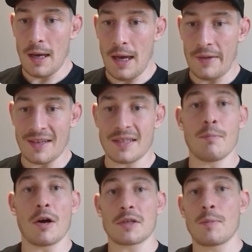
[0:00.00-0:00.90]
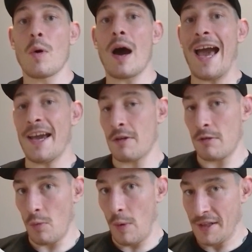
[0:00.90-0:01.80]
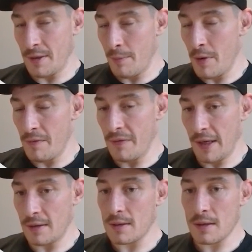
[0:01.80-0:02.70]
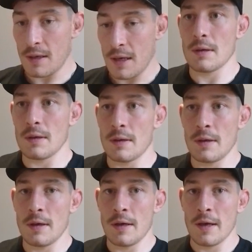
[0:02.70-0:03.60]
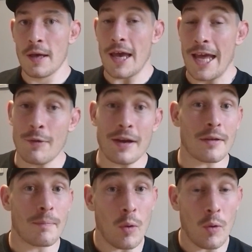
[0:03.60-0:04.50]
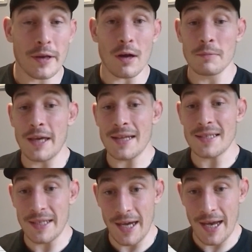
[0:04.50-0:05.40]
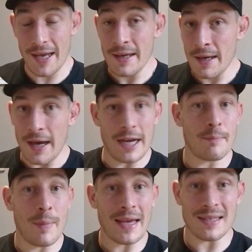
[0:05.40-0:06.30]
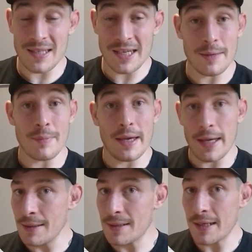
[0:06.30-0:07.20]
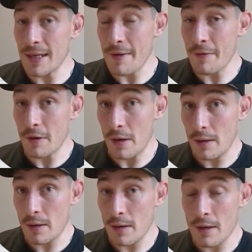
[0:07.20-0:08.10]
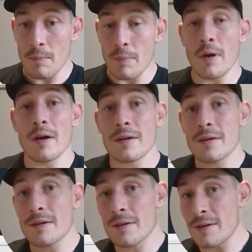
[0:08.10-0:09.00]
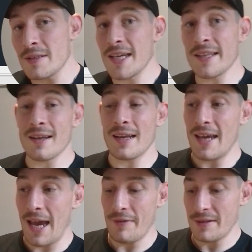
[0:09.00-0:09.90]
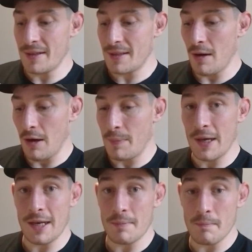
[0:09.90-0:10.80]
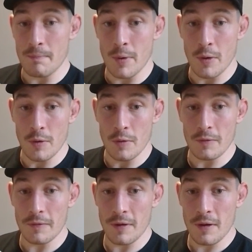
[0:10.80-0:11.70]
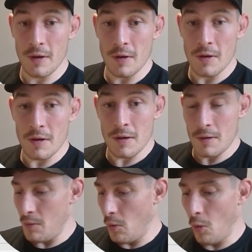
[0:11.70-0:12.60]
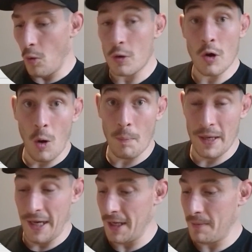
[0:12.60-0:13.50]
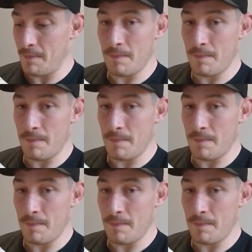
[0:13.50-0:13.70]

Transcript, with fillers: And that's a much more accurate way to move things. Anyway, the point I'm getting at, and it may seem insignificant, but continually having to type in move or copy,